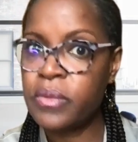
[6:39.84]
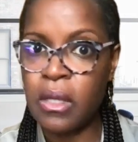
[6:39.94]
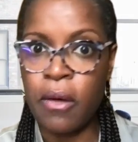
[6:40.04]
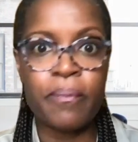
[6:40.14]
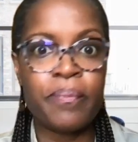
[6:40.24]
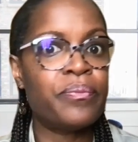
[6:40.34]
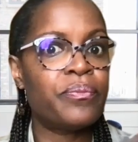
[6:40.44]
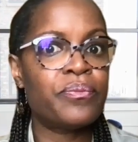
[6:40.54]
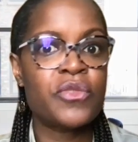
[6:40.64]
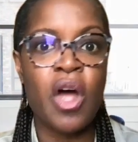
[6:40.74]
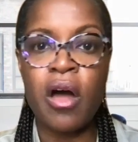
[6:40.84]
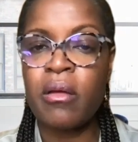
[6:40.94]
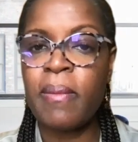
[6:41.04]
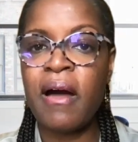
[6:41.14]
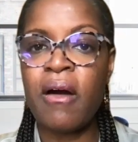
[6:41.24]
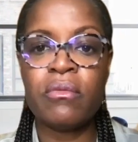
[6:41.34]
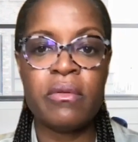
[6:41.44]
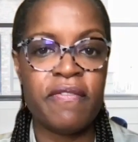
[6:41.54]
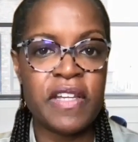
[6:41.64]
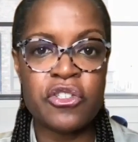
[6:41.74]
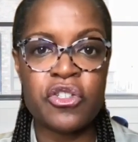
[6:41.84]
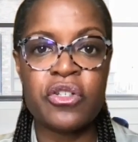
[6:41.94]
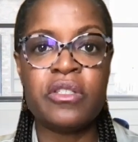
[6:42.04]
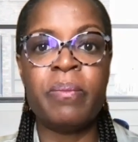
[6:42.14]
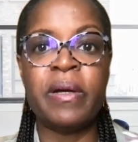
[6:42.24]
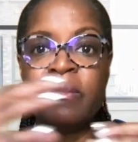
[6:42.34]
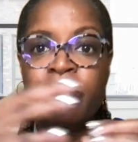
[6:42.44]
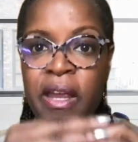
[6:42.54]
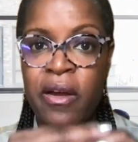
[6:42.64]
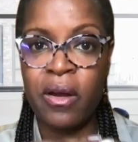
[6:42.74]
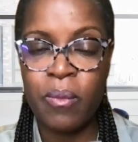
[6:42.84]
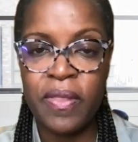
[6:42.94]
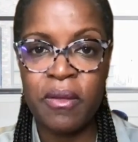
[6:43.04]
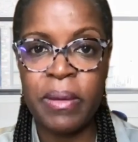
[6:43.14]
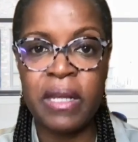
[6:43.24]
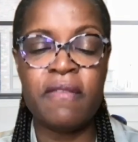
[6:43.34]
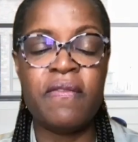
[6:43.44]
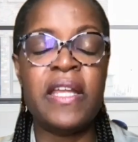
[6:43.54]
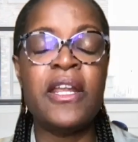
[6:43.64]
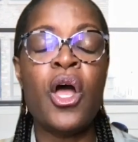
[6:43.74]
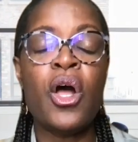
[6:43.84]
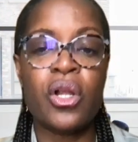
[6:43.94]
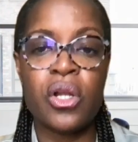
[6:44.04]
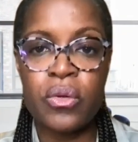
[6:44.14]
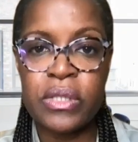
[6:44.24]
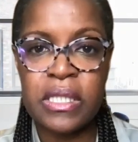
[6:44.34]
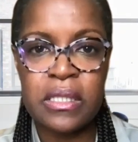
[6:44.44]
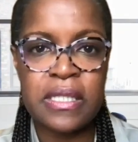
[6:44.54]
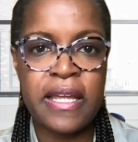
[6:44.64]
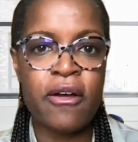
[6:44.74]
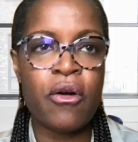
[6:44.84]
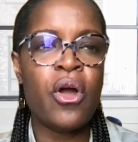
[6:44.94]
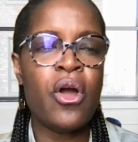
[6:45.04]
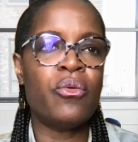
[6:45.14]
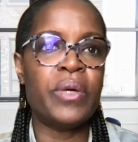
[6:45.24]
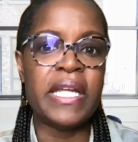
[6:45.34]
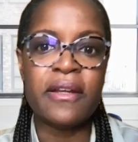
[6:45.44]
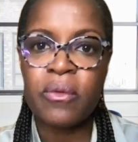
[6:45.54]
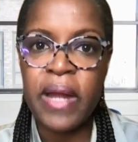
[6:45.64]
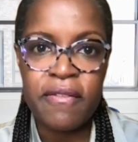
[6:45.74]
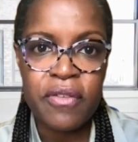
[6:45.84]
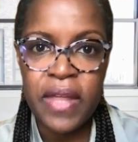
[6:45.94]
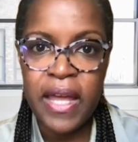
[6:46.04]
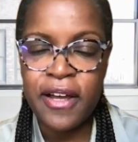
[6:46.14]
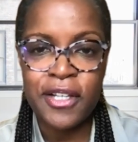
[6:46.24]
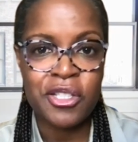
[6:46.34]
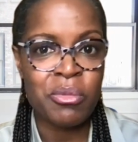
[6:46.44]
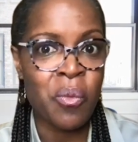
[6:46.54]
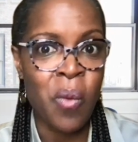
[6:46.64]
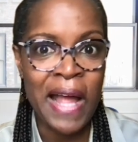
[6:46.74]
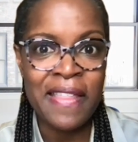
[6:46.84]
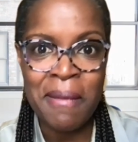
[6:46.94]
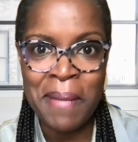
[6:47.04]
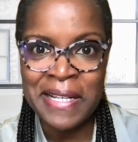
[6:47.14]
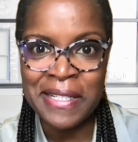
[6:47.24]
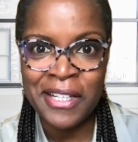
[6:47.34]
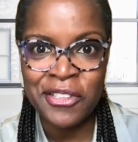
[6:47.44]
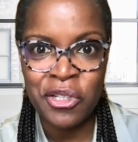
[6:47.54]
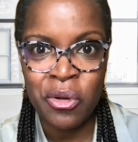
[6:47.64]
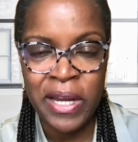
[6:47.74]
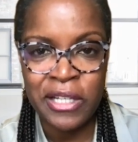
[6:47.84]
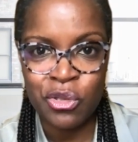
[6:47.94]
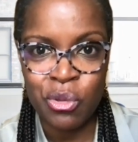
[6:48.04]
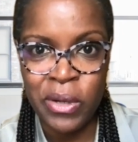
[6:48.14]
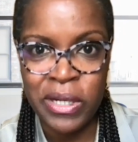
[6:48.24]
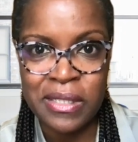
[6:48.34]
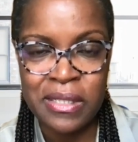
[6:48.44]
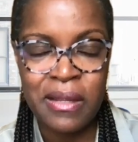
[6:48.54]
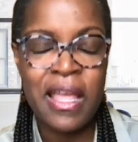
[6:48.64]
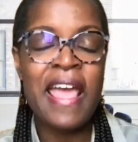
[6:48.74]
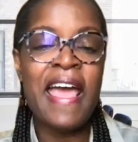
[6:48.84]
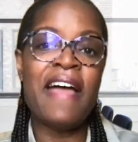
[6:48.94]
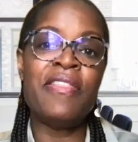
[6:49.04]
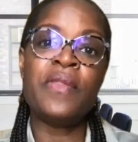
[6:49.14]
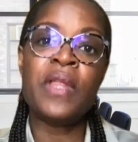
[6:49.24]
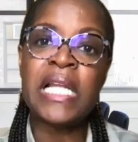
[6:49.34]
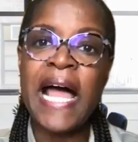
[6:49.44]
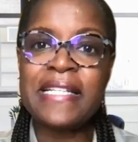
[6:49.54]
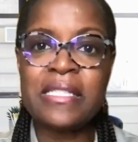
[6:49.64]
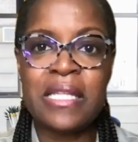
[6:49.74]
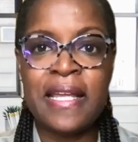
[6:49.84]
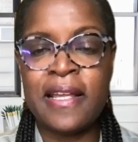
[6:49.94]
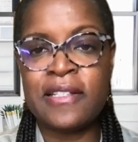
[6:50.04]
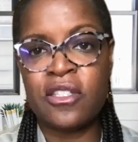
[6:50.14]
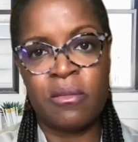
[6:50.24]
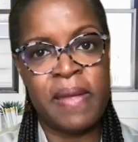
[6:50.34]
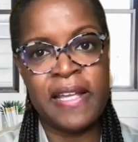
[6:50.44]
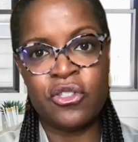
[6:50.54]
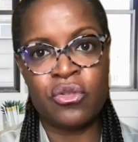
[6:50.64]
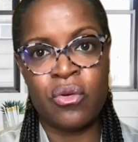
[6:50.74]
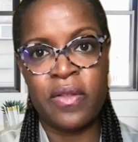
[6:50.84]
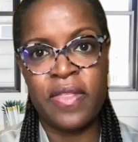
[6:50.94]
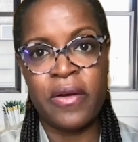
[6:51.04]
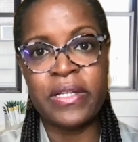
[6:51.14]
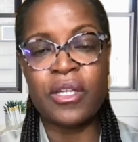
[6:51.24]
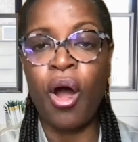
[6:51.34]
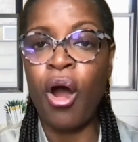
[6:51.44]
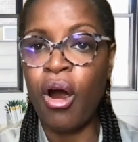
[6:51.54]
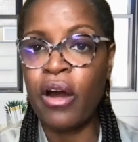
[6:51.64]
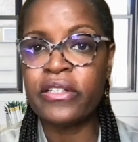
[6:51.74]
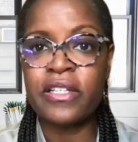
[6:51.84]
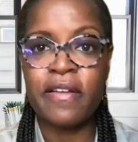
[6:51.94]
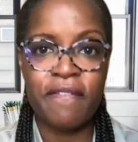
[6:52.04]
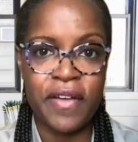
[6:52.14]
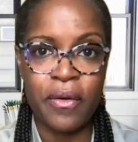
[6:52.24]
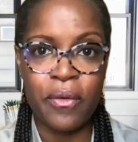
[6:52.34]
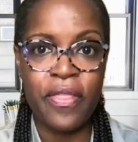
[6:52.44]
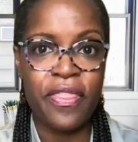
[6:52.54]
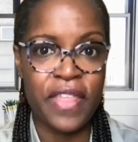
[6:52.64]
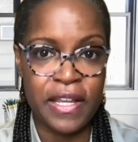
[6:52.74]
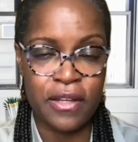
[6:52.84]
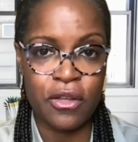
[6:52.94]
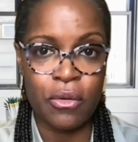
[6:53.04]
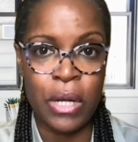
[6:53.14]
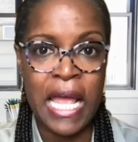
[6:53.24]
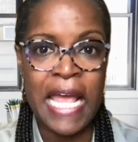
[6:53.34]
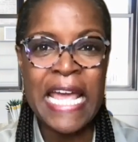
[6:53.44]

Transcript: So talk about features, but pair it with a benefit, close this sale, reiterate for that customer why they made such a great choice. And then the last thing is to make sure there is a heartfelt thank you.